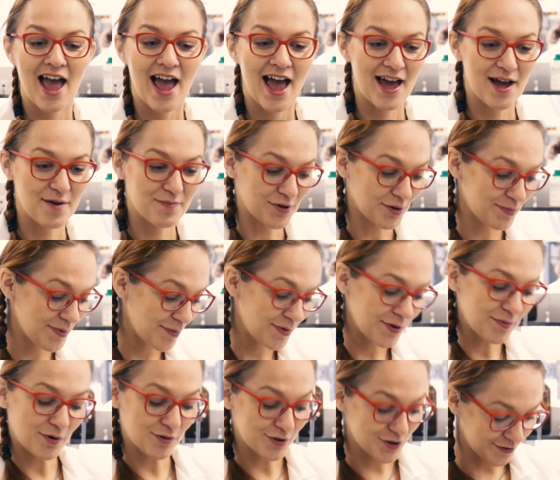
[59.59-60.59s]
uh, probably
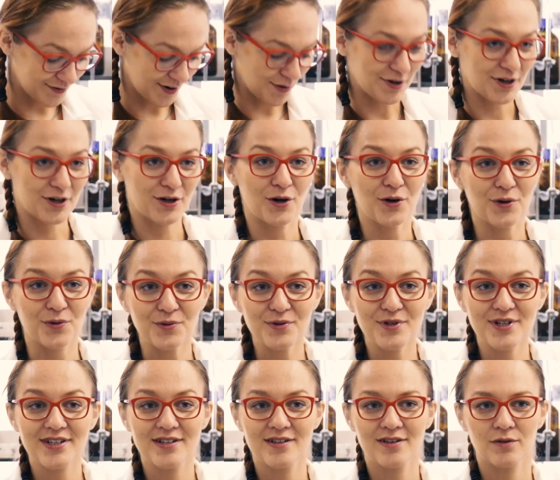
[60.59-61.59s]
most of our
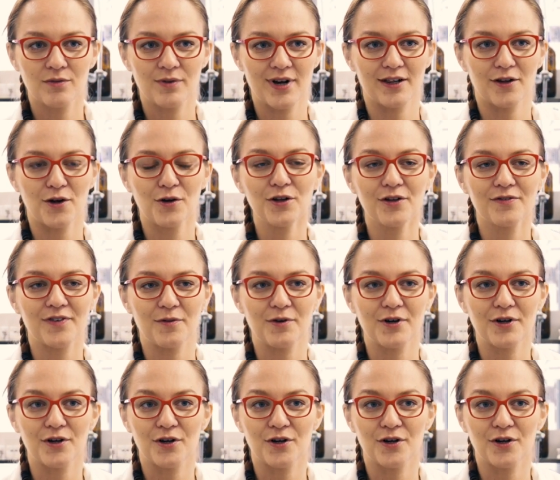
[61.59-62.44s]
clothes, well, all of our